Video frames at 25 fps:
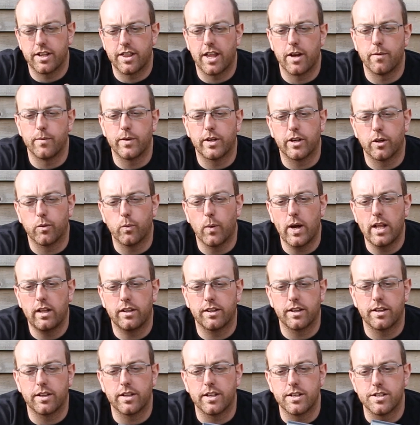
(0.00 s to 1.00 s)
and then we can
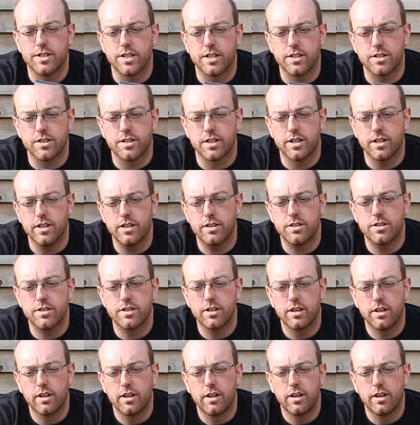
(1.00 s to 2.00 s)
weld in these inserts.